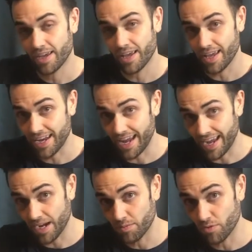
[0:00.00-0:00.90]
an
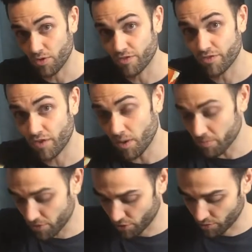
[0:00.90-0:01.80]
animal from
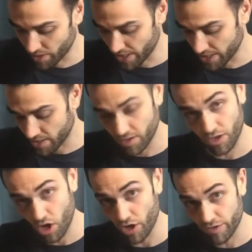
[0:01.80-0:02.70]
the grid, a
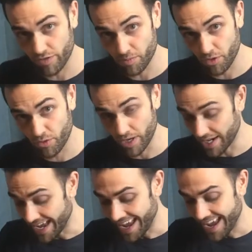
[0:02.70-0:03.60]
card from the grid,
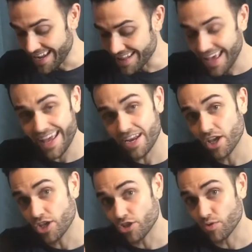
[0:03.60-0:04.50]
and then
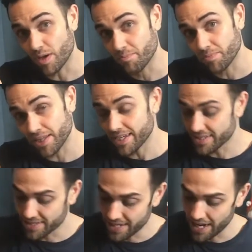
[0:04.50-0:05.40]
you can place
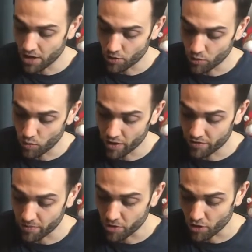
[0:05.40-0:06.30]
down one
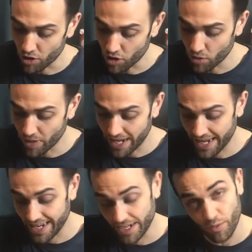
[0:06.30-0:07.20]
from your own
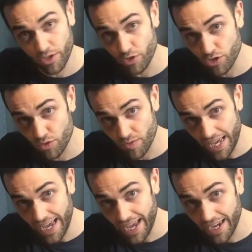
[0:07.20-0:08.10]
hand. Now when you do
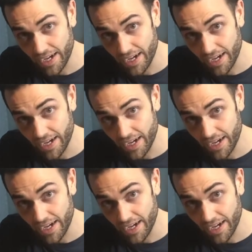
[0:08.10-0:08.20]
that,